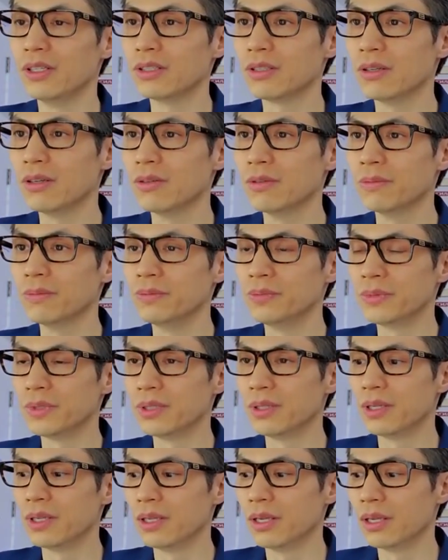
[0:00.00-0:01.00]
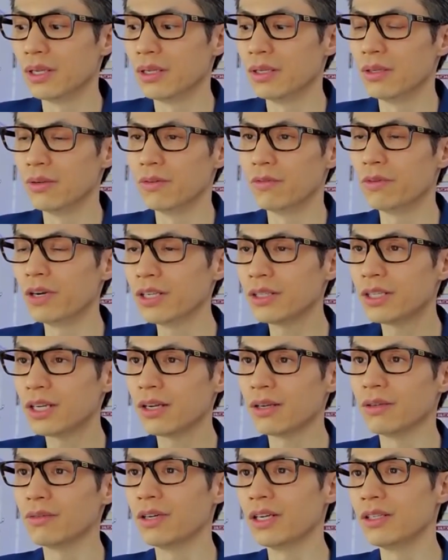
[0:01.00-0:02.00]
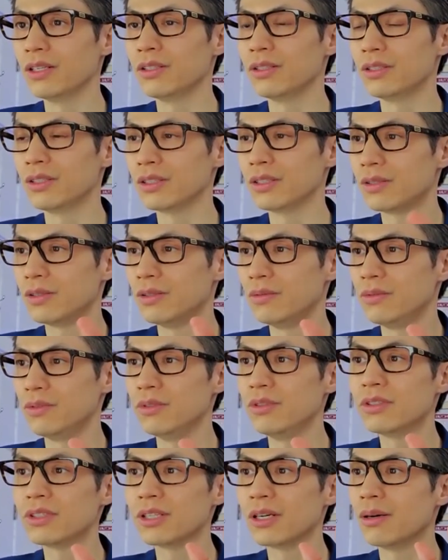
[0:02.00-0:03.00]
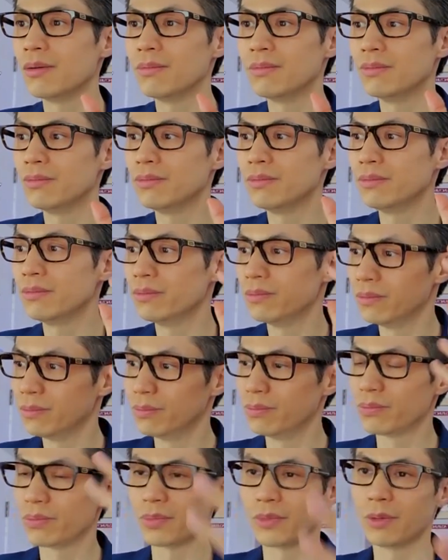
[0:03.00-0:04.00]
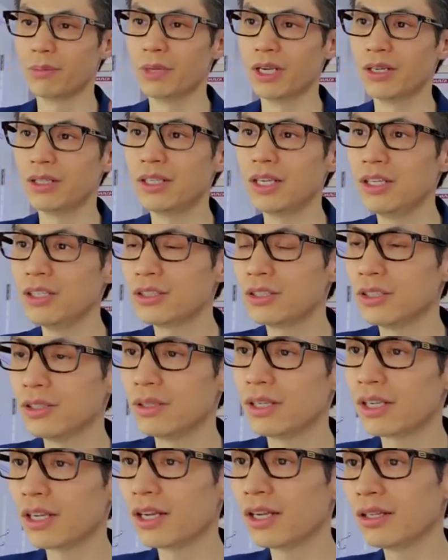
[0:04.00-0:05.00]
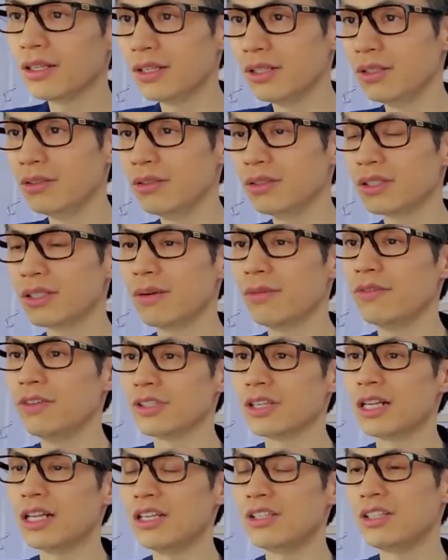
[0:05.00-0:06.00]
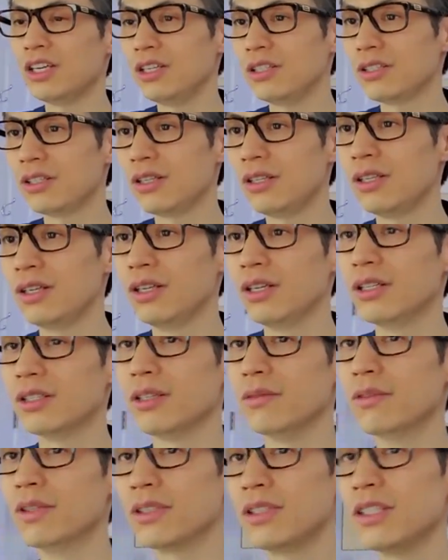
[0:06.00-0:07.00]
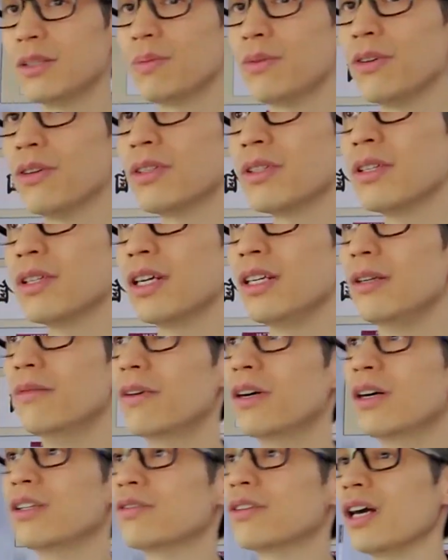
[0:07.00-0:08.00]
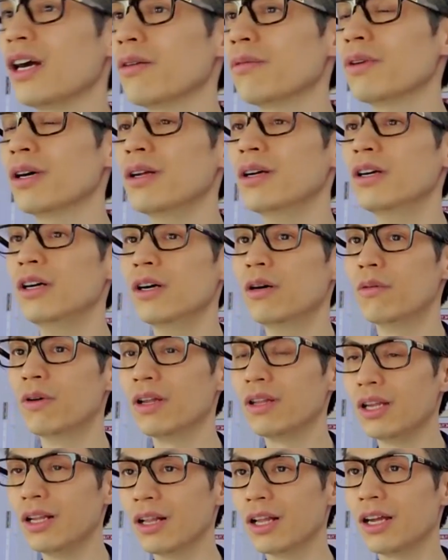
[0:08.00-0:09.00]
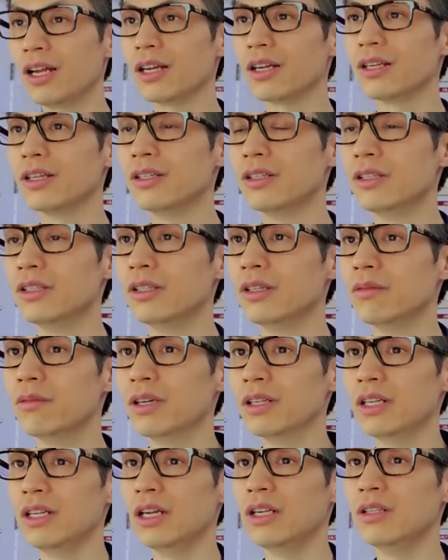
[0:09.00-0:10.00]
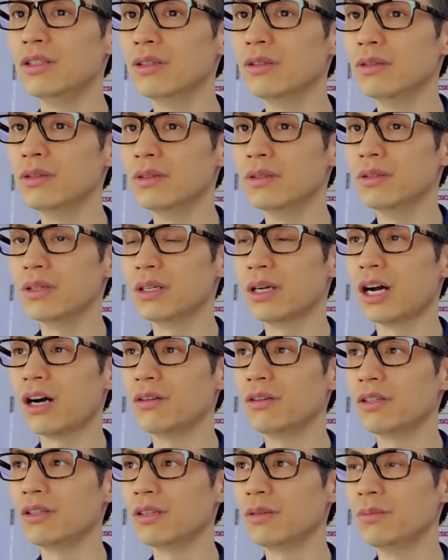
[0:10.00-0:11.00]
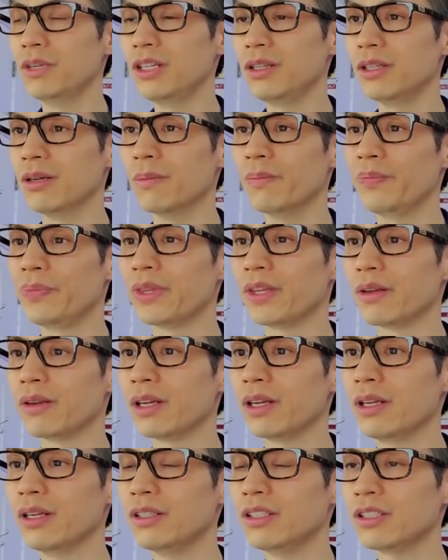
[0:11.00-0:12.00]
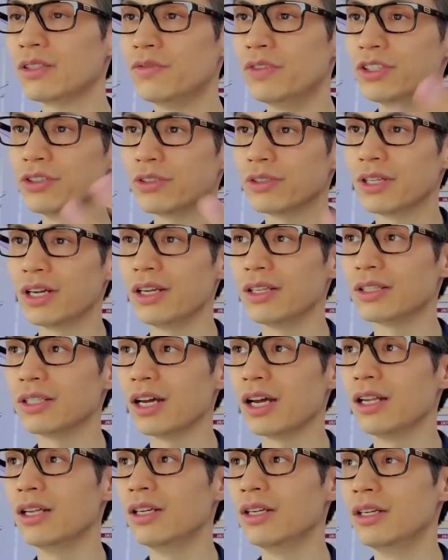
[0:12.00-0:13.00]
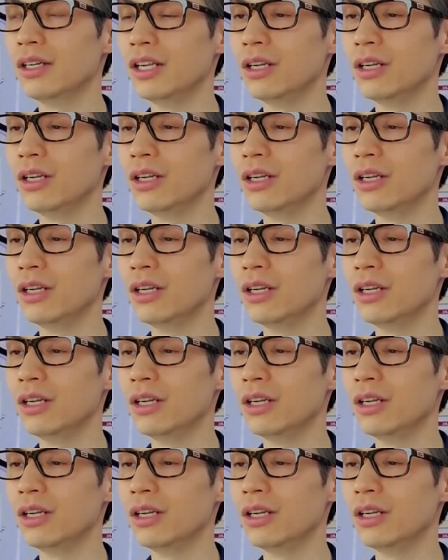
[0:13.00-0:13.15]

So write down, right? Just do some meditation again and do some visualization. See, what's this person that you want to attract? What are they like? What did they do? How are you going to meet them? Okay, and just visualize that.